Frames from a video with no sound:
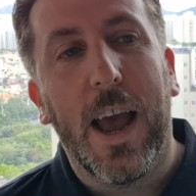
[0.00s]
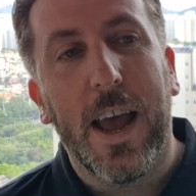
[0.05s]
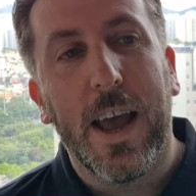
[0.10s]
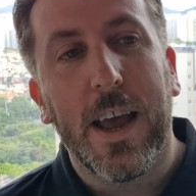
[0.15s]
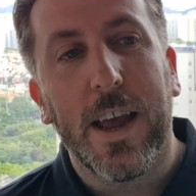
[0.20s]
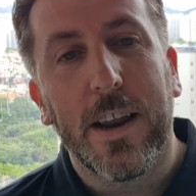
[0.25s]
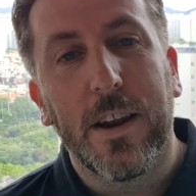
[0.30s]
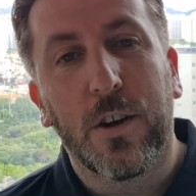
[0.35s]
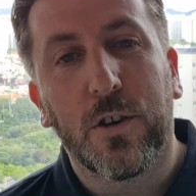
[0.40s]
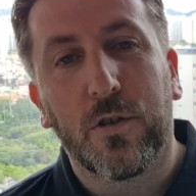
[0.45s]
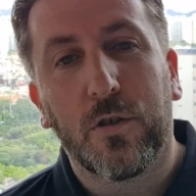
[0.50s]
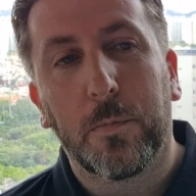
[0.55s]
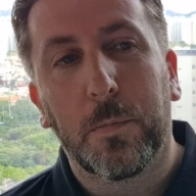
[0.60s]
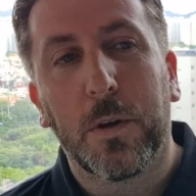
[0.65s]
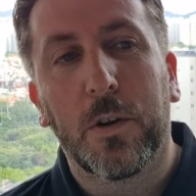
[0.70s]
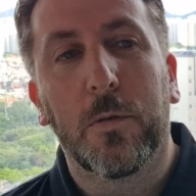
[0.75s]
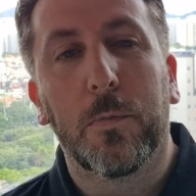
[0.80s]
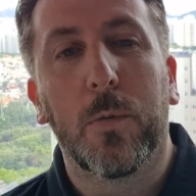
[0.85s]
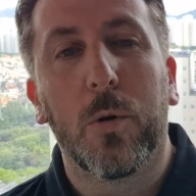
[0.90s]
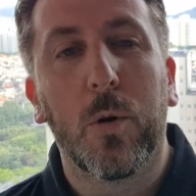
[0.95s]
and
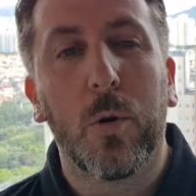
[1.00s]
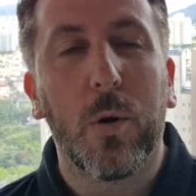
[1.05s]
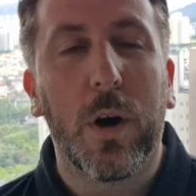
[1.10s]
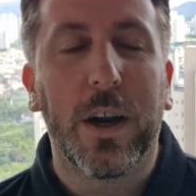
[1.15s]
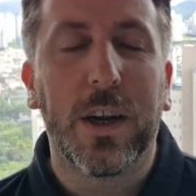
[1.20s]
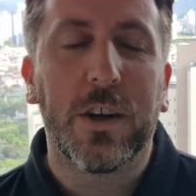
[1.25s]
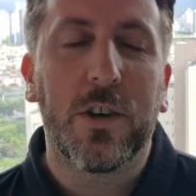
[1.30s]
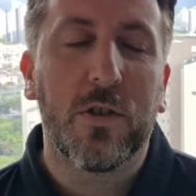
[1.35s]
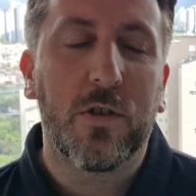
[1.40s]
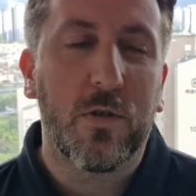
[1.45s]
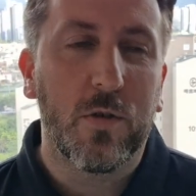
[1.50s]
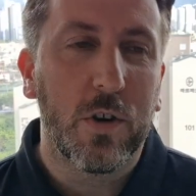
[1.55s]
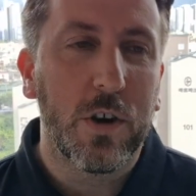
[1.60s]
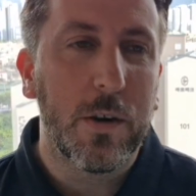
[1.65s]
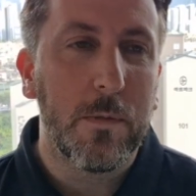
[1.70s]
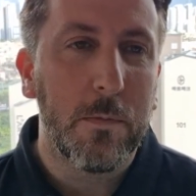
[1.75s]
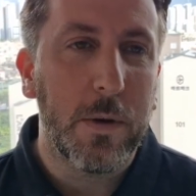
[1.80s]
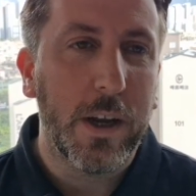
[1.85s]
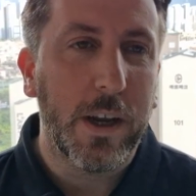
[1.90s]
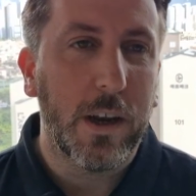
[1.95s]
hospitable, and I just try
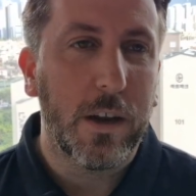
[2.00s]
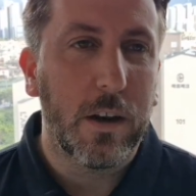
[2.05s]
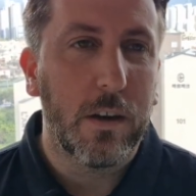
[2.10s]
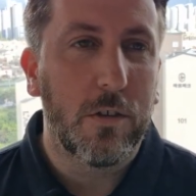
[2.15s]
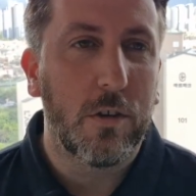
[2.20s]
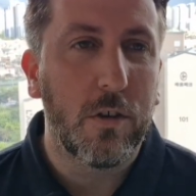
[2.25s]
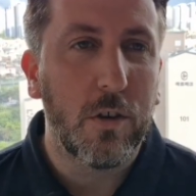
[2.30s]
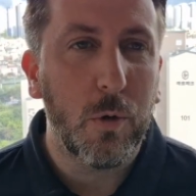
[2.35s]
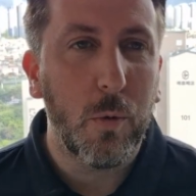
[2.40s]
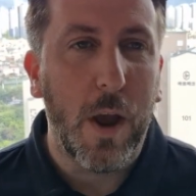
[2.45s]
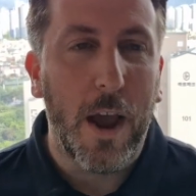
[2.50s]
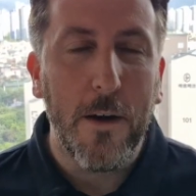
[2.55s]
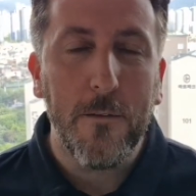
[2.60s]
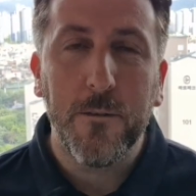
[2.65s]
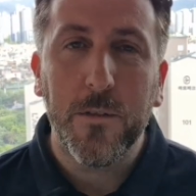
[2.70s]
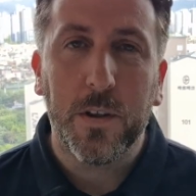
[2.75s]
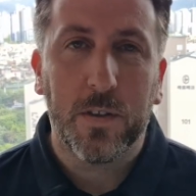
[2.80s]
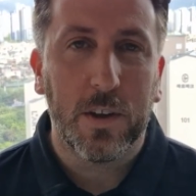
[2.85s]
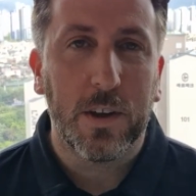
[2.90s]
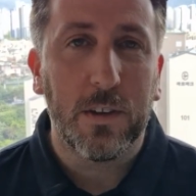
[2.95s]
and make to do
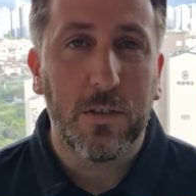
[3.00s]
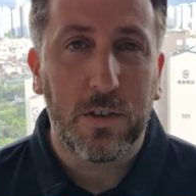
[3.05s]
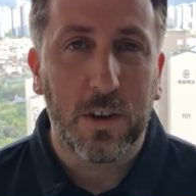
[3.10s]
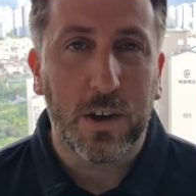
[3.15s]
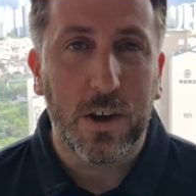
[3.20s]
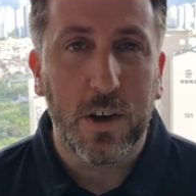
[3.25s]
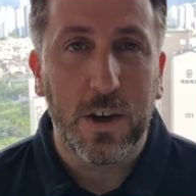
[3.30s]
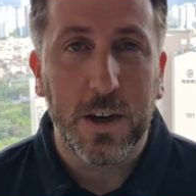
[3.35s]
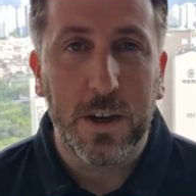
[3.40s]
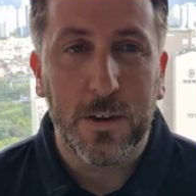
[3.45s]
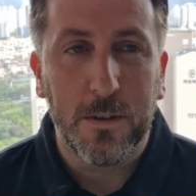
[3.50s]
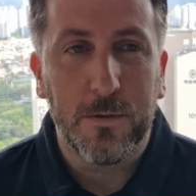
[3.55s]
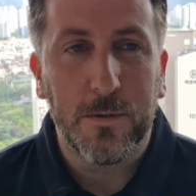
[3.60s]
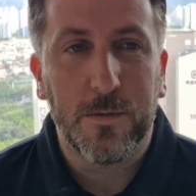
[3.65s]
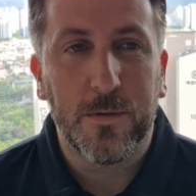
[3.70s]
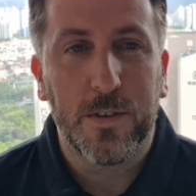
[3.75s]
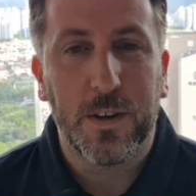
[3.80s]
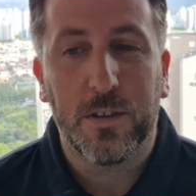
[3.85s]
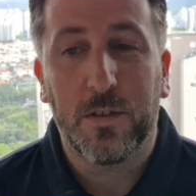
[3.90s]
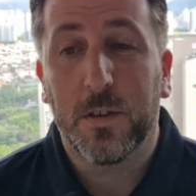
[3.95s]
everything to kind
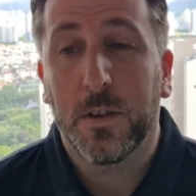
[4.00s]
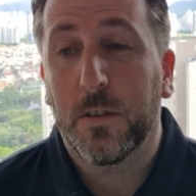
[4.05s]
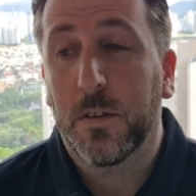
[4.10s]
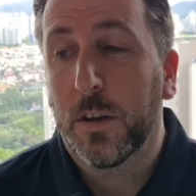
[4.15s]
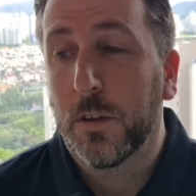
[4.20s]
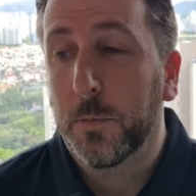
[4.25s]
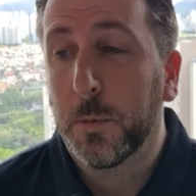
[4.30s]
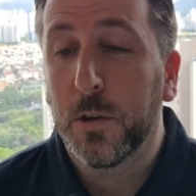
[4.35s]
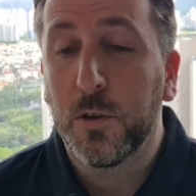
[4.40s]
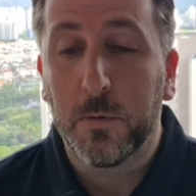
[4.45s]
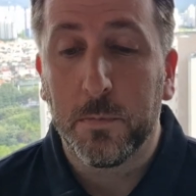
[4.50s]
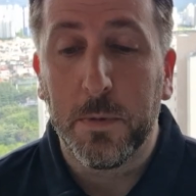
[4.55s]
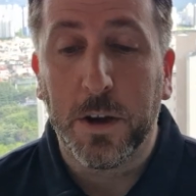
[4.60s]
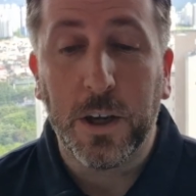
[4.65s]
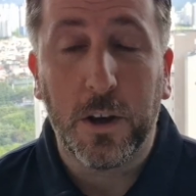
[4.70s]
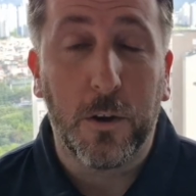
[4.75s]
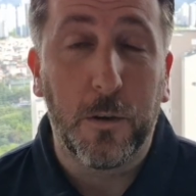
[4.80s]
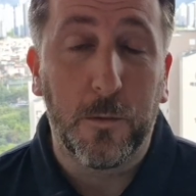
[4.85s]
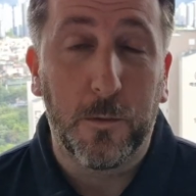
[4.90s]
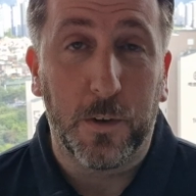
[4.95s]
of, I suppose,
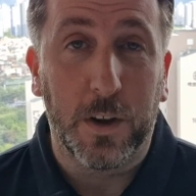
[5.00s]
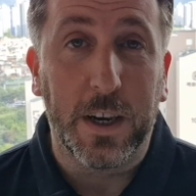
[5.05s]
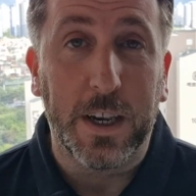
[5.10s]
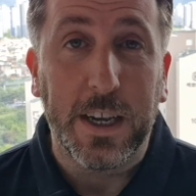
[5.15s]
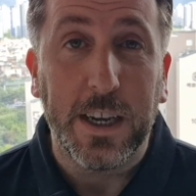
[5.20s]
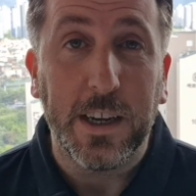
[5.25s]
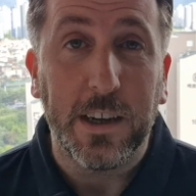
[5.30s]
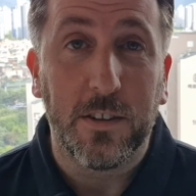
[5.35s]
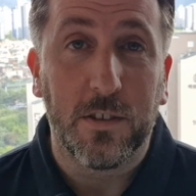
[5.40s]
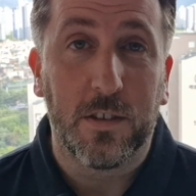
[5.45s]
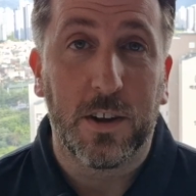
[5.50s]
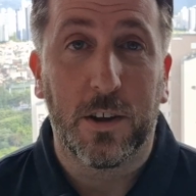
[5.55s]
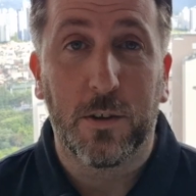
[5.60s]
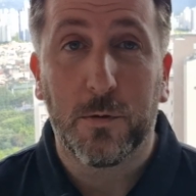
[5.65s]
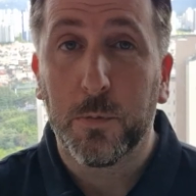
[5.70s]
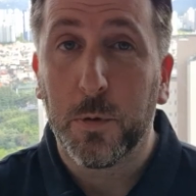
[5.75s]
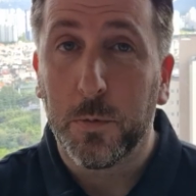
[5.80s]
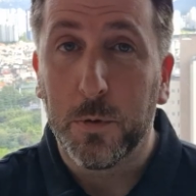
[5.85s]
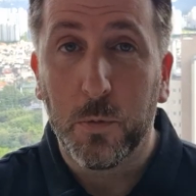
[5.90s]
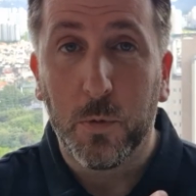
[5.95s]
make you feel at ease. That's
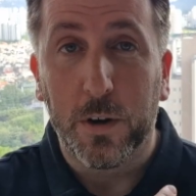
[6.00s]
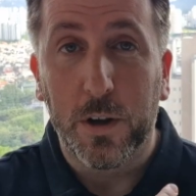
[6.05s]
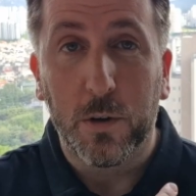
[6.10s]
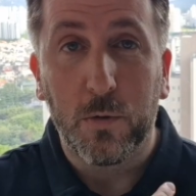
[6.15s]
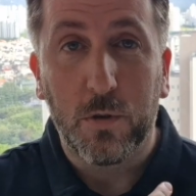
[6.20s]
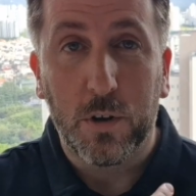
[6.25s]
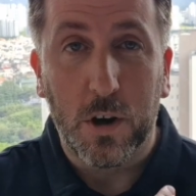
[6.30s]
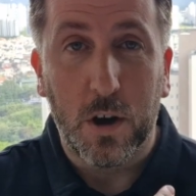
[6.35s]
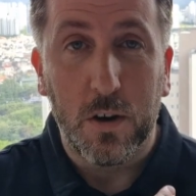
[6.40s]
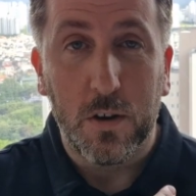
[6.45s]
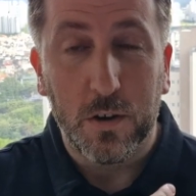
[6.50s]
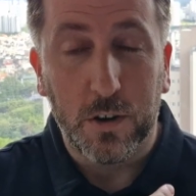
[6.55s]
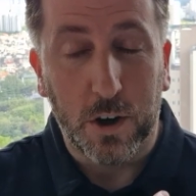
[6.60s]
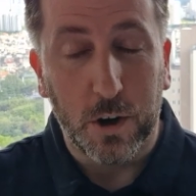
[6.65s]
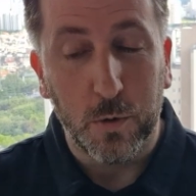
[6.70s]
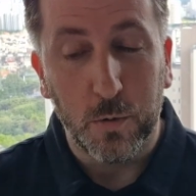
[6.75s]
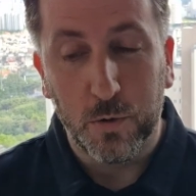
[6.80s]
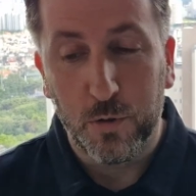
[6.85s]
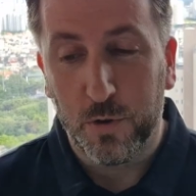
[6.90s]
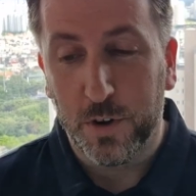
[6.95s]
probably one of those
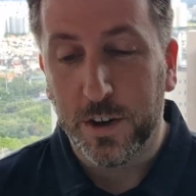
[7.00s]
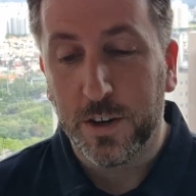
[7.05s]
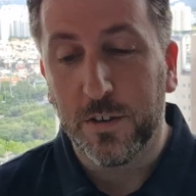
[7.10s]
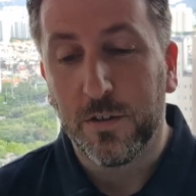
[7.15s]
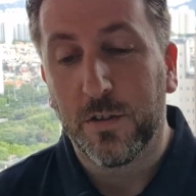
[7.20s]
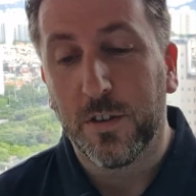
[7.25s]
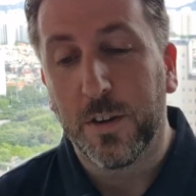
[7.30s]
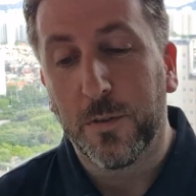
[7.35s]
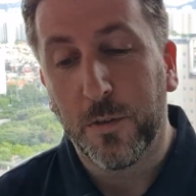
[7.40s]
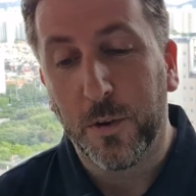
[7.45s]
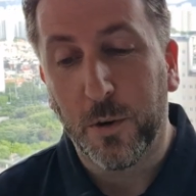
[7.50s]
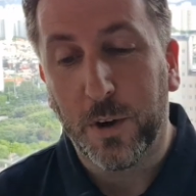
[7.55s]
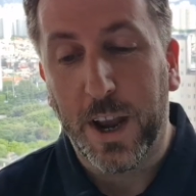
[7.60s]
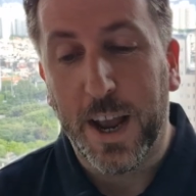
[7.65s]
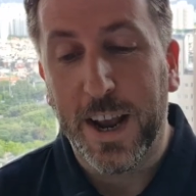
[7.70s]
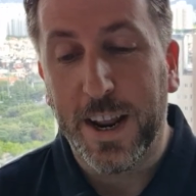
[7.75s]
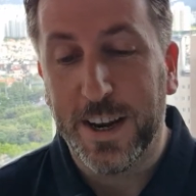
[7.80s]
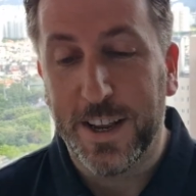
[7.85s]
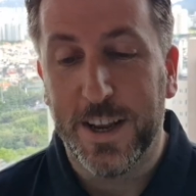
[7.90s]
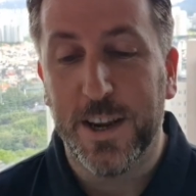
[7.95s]
cargo trains, if you
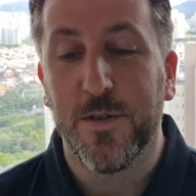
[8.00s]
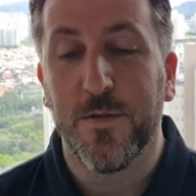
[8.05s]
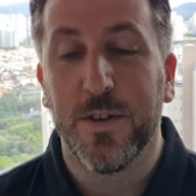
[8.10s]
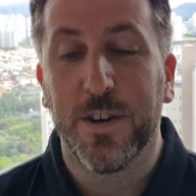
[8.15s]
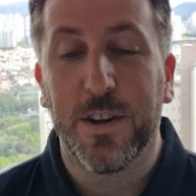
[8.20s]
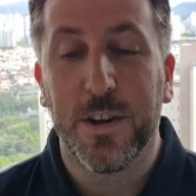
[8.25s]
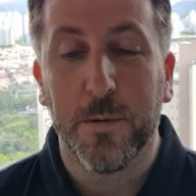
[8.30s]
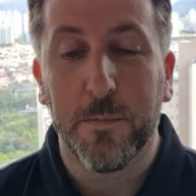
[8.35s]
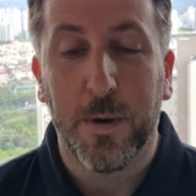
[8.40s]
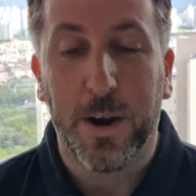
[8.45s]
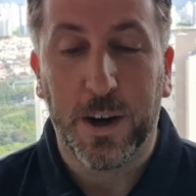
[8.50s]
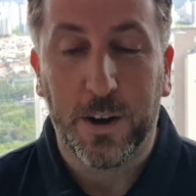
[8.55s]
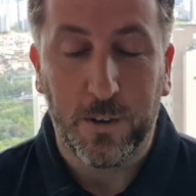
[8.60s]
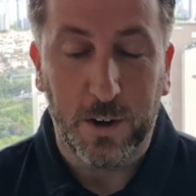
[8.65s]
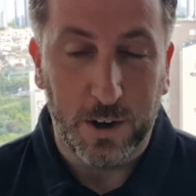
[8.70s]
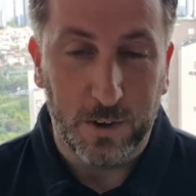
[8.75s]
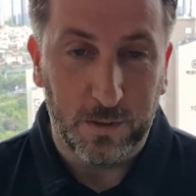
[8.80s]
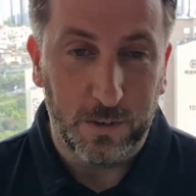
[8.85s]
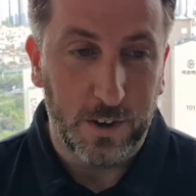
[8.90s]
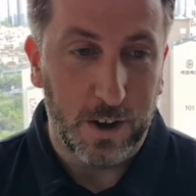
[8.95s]
can hear it in the
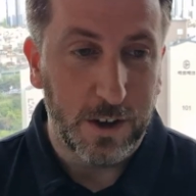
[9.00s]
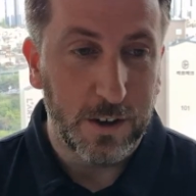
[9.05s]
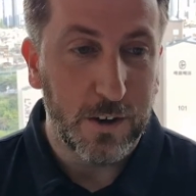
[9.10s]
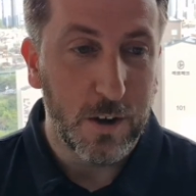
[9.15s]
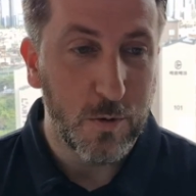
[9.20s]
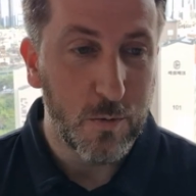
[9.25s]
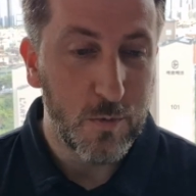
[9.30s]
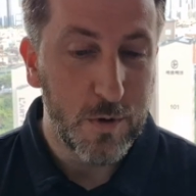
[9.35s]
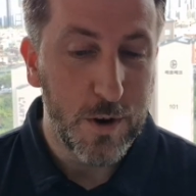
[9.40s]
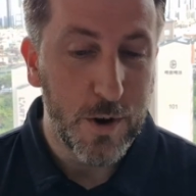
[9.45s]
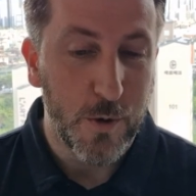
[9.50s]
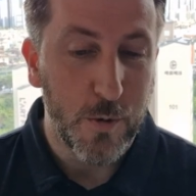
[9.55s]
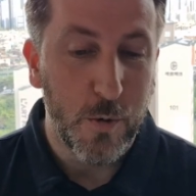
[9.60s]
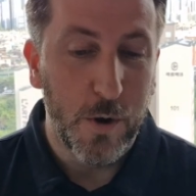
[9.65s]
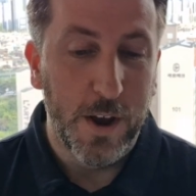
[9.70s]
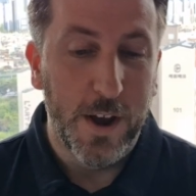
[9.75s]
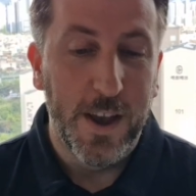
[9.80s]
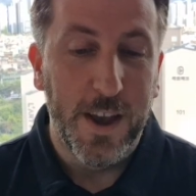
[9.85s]
background. I don't know.